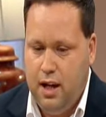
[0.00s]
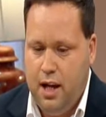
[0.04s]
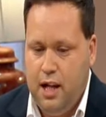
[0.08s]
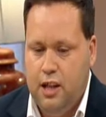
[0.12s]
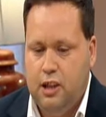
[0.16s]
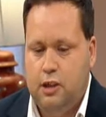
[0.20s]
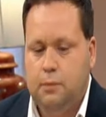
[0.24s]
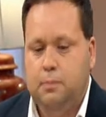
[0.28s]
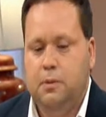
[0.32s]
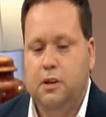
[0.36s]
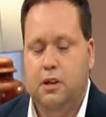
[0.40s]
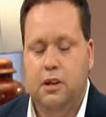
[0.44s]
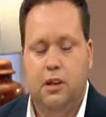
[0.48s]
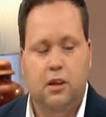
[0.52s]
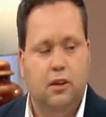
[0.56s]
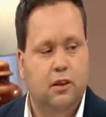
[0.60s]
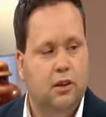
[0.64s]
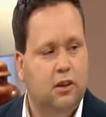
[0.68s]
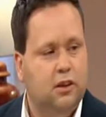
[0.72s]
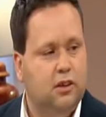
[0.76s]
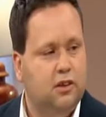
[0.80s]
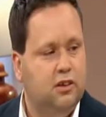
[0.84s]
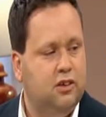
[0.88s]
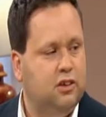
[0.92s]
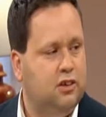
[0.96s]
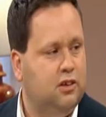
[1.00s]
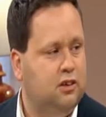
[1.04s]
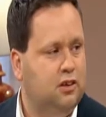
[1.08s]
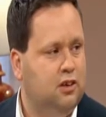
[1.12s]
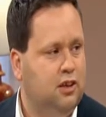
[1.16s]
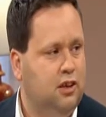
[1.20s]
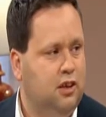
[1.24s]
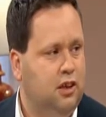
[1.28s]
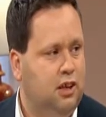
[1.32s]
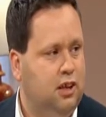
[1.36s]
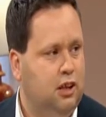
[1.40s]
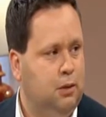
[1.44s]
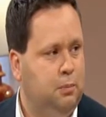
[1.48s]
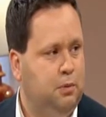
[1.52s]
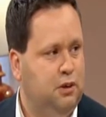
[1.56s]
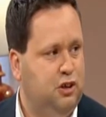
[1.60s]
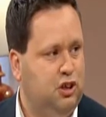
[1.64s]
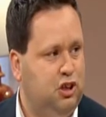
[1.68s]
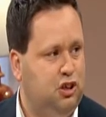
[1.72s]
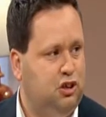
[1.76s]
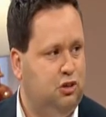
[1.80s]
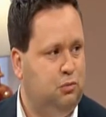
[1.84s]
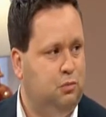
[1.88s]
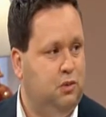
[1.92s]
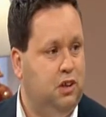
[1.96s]
and I think that anybody
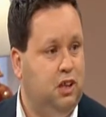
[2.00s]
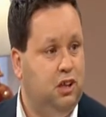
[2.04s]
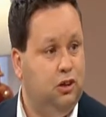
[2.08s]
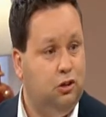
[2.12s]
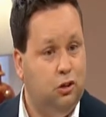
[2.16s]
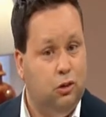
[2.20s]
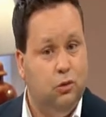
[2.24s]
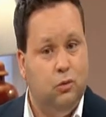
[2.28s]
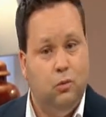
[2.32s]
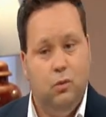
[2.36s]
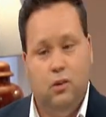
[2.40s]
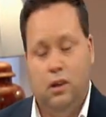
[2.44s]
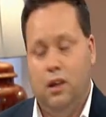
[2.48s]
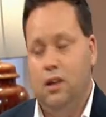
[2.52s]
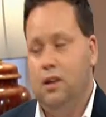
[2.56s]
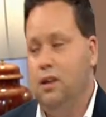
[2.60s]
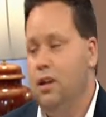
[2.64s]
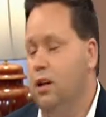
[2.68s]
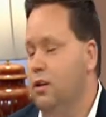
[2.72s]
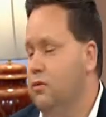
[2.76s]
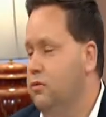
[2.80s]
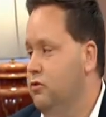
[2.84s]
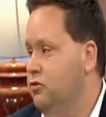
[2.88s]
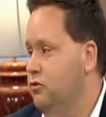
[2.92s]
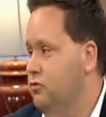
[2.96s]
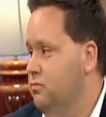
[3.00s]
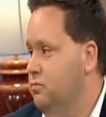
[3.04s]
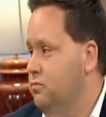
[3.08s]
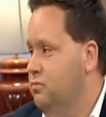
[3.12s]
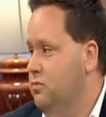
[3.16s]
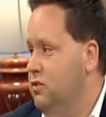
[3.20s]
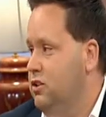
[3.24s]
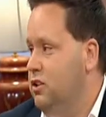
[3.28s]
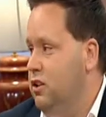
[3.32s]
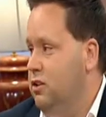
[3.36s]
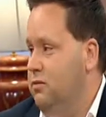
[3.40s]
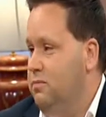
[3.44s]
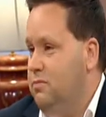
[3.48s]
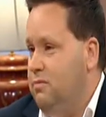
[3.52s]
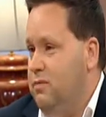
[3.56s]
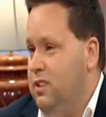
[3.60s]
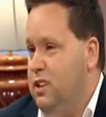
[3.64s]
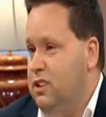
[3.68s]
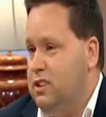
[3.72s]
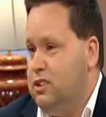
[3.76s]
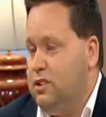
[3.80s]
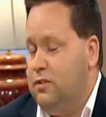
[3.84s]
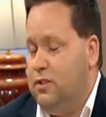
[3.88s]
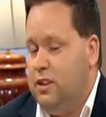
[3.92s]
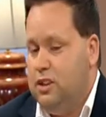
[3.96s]
that's in a position where they're doing what they love,
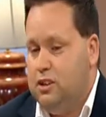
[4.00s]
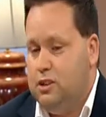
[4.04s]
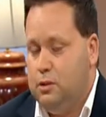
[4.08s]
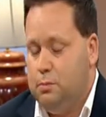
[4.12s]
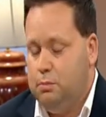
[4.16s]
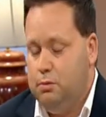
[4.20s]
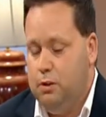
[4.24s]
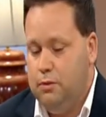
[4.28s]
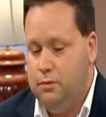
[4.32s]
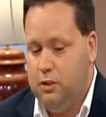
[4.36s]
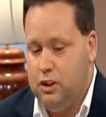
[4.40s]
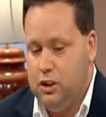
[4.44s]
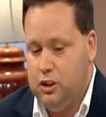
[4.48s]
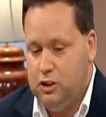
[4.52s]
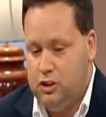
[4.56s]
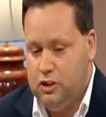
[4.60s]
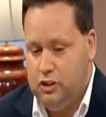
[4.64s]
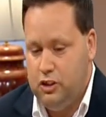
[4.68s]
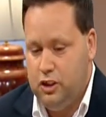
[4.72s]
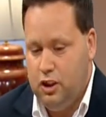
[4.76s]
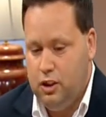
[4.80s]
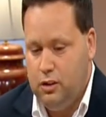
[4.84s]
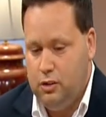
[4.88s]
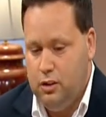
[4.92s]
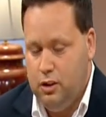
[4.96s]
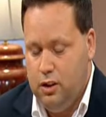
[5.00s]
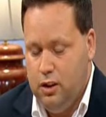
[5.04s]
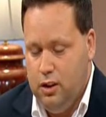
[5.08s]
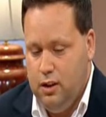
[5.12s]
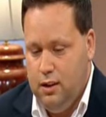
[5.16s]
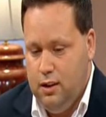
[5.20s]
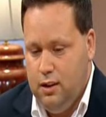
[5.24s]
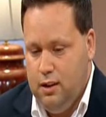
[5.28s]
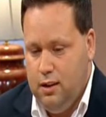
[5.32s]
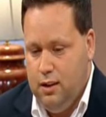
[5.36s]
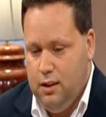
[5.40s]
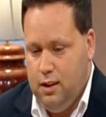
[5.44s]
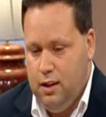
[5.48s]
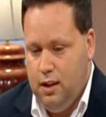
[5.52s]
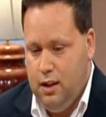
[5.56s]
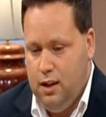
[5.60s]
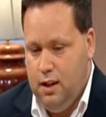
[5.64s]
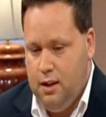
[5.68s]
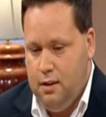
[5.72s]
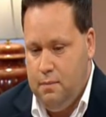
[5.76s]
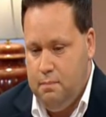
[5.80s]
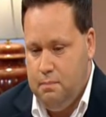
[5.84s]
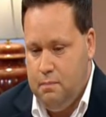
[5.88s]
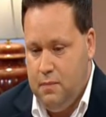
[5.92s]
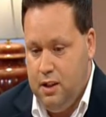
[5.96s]
you know, thinks of it as a privilege. So.
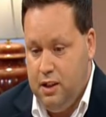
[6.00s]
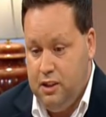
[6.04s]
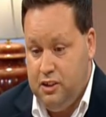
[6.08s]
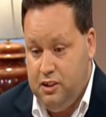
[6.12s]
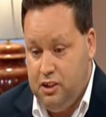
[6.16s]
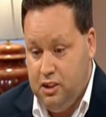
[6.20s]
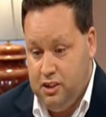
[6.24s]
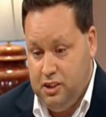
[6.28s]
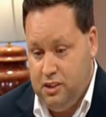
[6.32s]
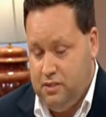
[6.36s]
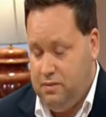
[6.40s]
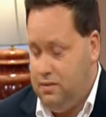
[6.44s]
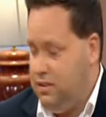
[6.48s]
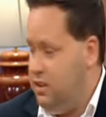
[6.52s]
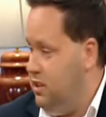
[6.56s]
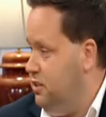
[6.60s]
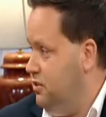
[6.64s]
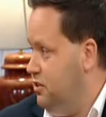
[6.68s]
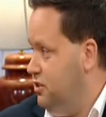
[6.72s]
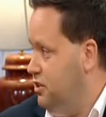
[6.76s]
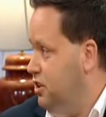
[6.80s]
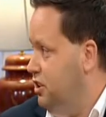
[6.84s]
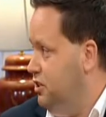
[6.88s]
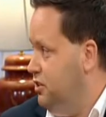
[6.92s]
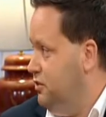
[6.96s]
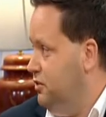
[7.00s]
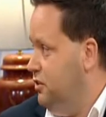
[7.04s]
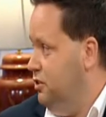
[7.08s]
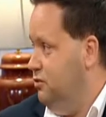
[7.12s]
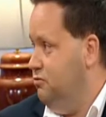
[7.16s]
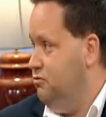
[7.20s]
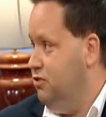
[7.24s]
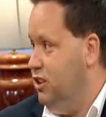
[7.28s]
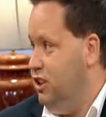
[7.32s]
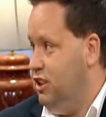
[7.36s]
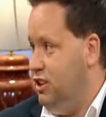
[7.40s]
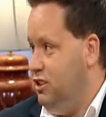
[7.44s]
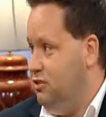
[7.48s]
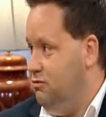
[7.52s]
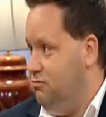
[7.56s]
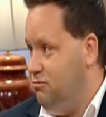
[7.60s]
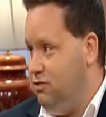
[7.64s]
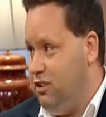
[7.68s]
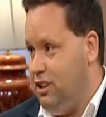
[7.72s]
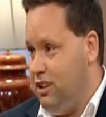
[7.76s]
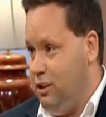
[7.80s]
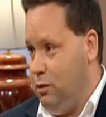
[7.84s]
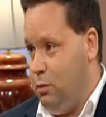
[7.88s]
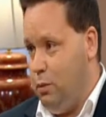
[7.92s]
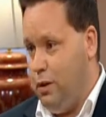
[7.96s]
Um, it just it does feel